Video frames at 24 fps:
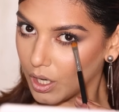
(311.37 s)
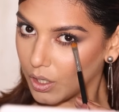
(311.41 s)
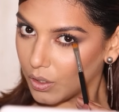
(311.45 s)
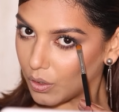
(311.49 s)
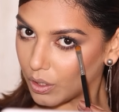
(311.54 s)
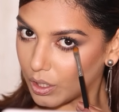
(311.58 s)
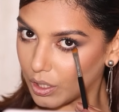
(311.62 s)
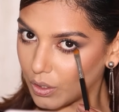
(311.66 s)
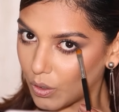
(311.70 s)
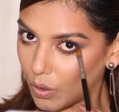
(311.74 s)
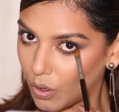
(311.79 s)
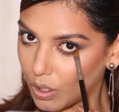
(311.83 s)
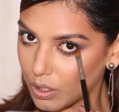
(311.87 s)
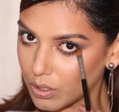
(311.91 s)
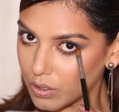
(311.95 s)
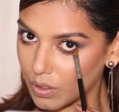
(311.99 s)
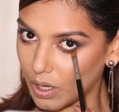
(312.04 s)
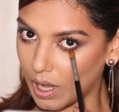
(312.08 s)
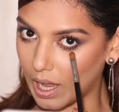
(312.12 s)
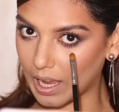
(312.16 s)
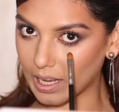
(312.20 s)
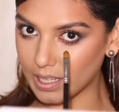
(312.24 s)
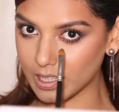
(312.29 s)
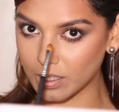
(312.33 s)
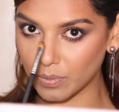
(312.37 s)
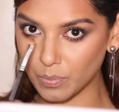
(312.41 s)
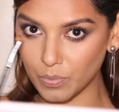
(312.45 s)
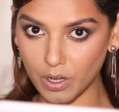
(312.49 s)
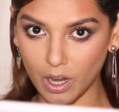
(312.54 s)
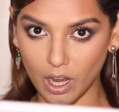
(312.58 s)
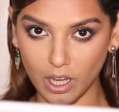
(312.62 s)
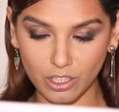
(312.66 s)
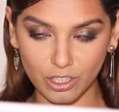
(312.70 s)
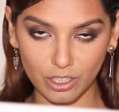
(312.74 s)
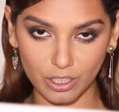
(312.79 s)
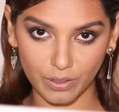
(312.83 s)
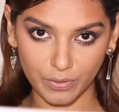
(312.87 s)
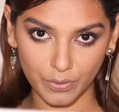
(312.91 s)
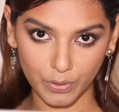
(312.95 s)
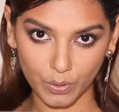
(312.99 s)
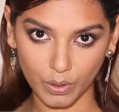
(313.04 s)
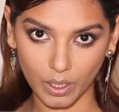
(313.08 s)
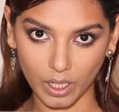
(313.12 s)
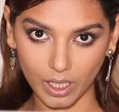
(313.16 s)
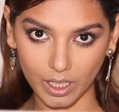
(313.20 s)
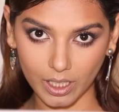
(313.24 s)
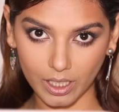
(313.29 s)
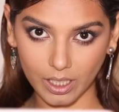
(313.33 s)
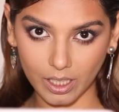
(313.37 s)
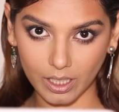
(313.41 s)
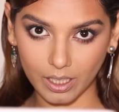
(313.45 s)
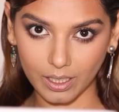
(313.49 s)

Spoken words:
You can also add some kajal if you like.